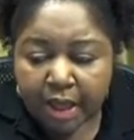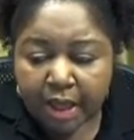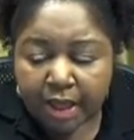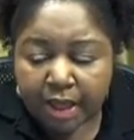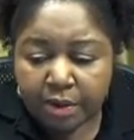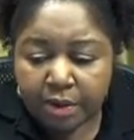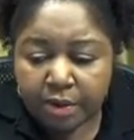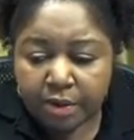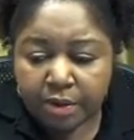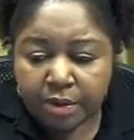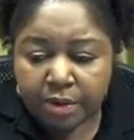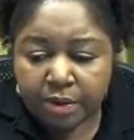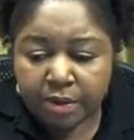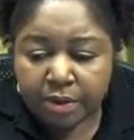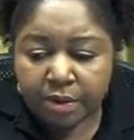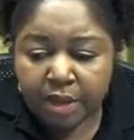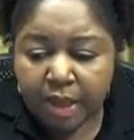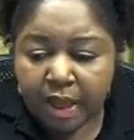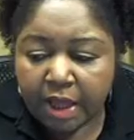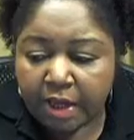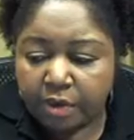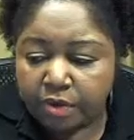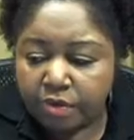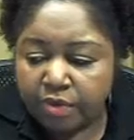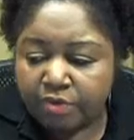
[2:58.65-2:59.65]
I
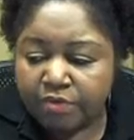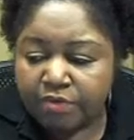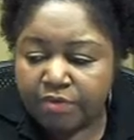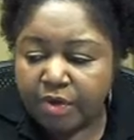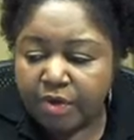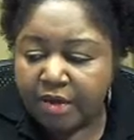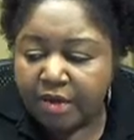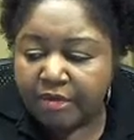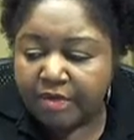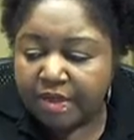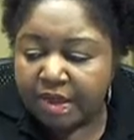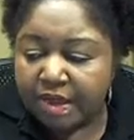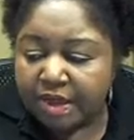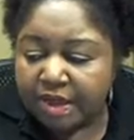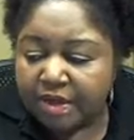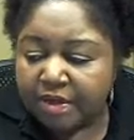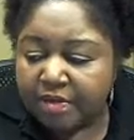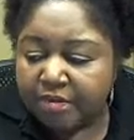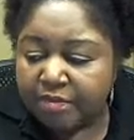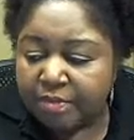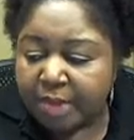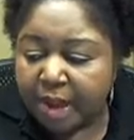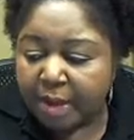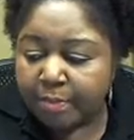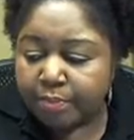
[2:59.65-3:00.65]
don't know if you have any
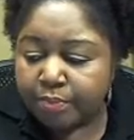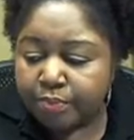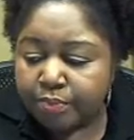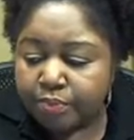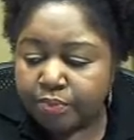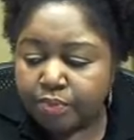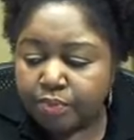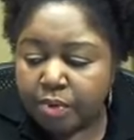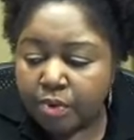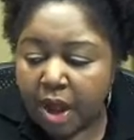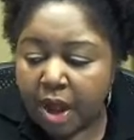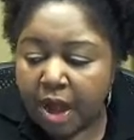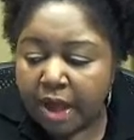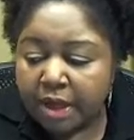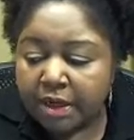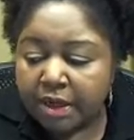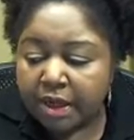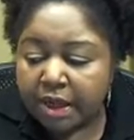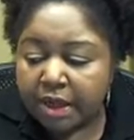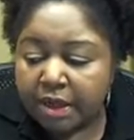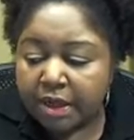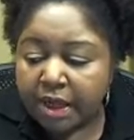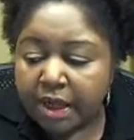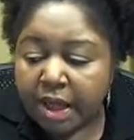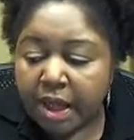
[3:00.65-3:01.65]
of my
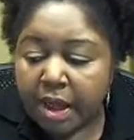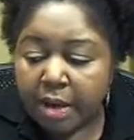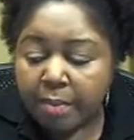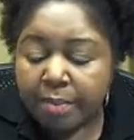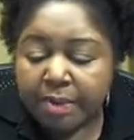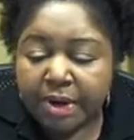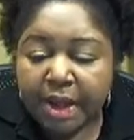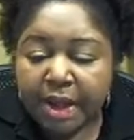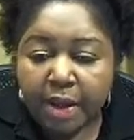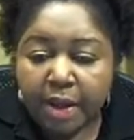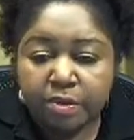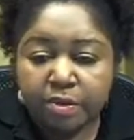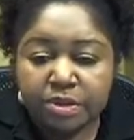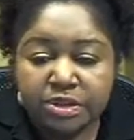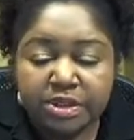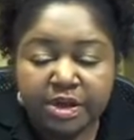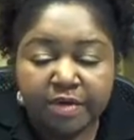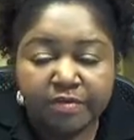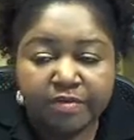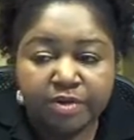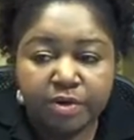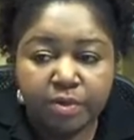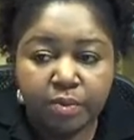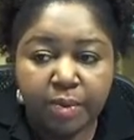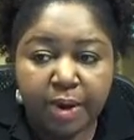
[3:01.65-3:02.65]
product, but I would
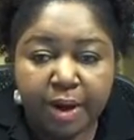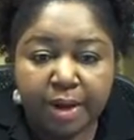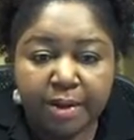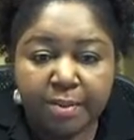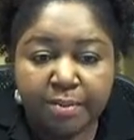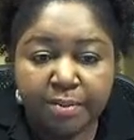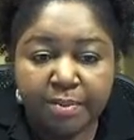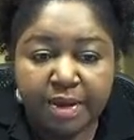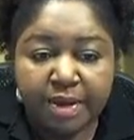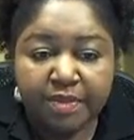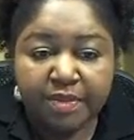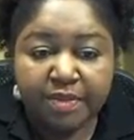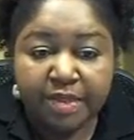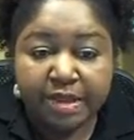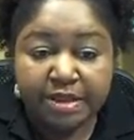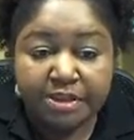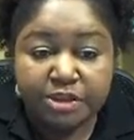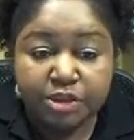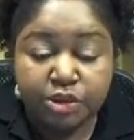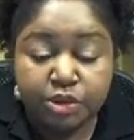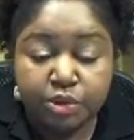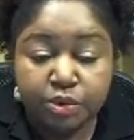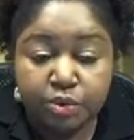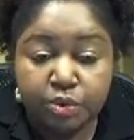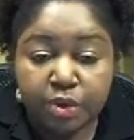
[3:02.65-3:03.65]
definitely recommend
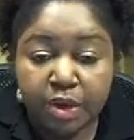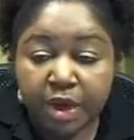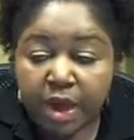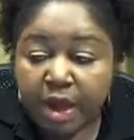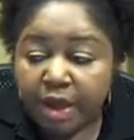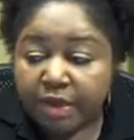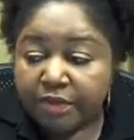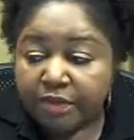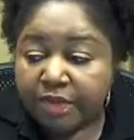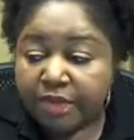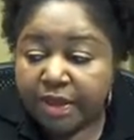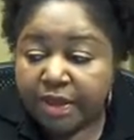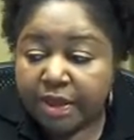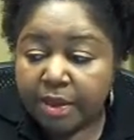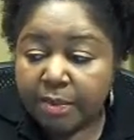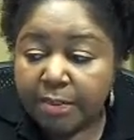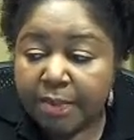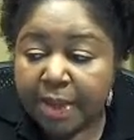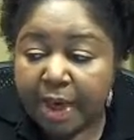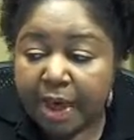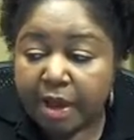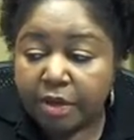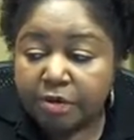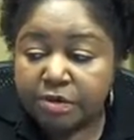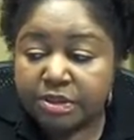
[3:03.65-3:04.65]
that you think
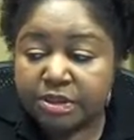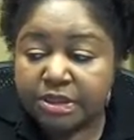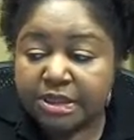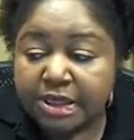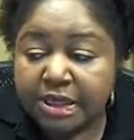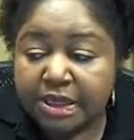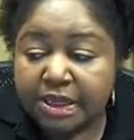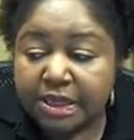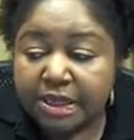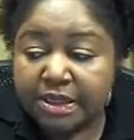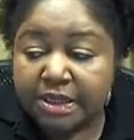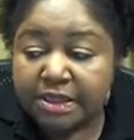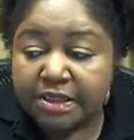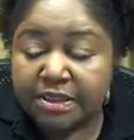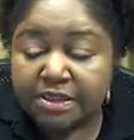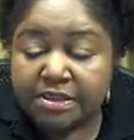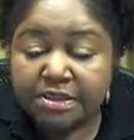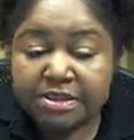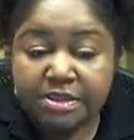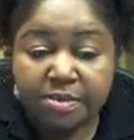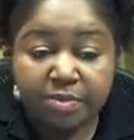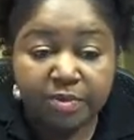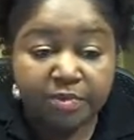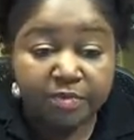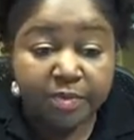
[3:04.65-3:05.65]
about getting
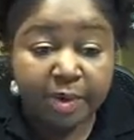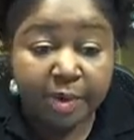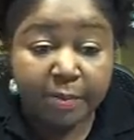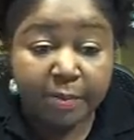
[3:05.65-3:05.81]
some of